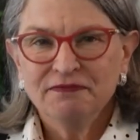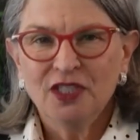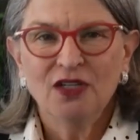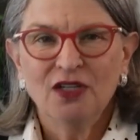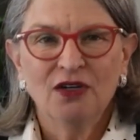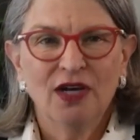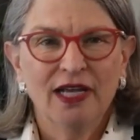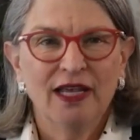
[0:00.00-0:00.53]
you
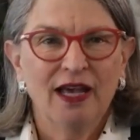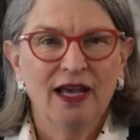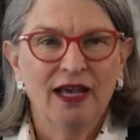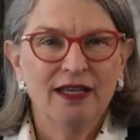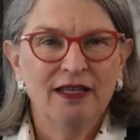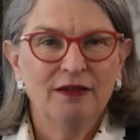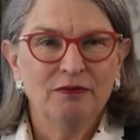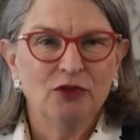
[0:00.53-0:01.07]
know, I,
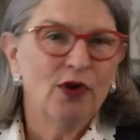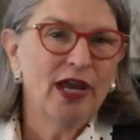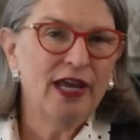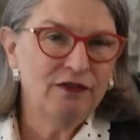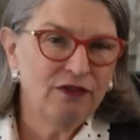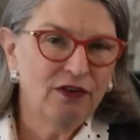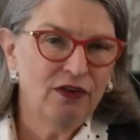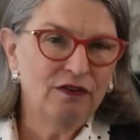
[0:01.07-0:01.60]
am
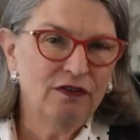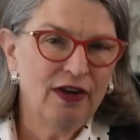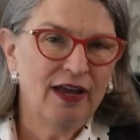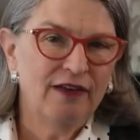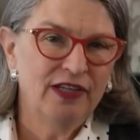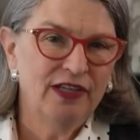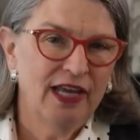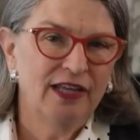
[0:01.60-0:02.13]
grateful for
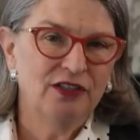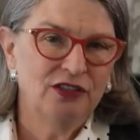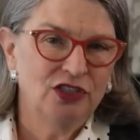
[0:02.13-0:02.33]
having had